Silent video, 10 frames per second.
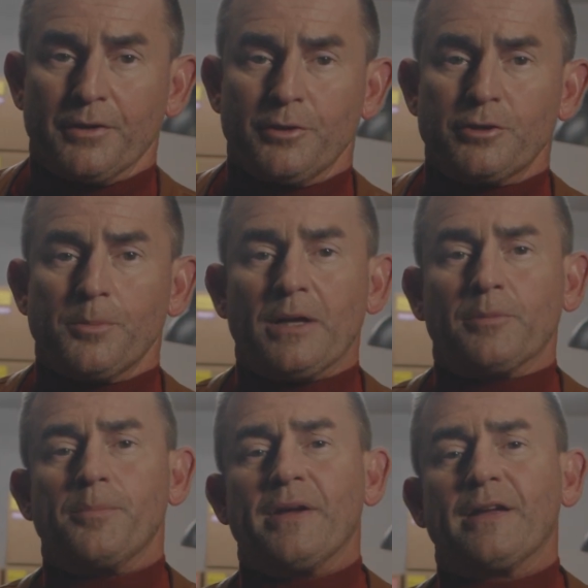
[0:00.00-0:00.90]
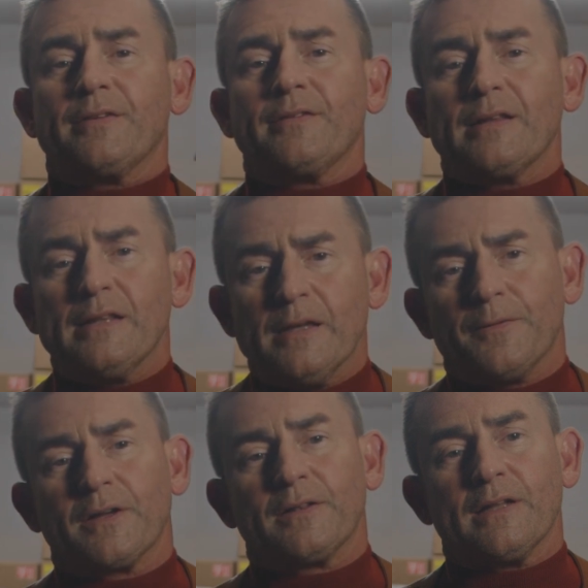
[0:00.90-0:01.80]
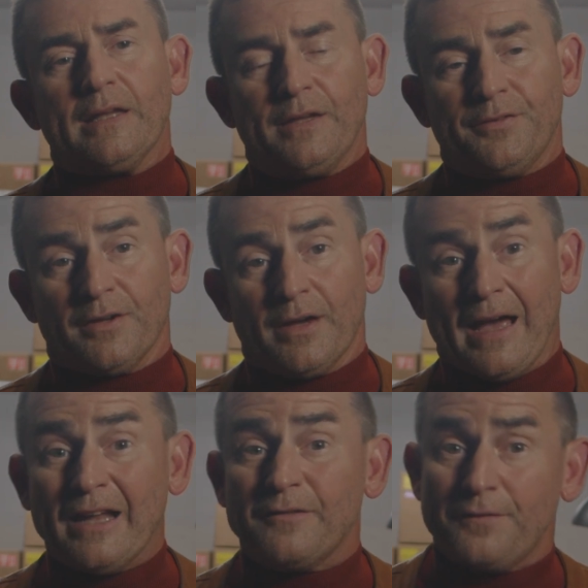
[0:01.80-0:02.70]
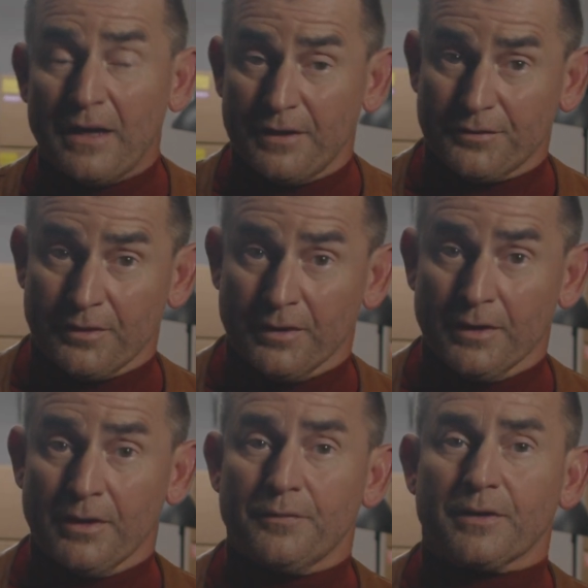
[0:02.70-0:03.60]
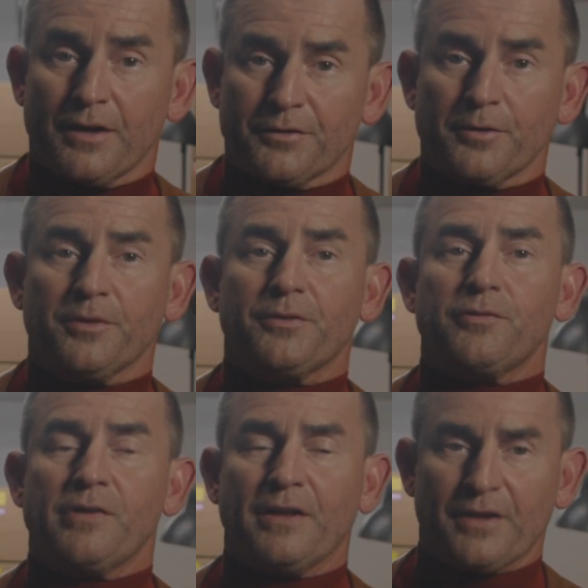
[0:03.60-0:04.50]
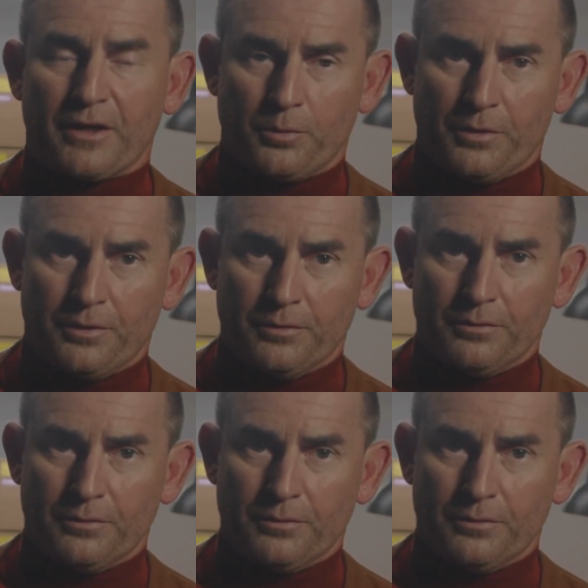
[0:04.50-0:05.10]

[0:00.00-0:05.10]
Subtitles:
you should be able to make it significantly easier and faster for customers to transact with you.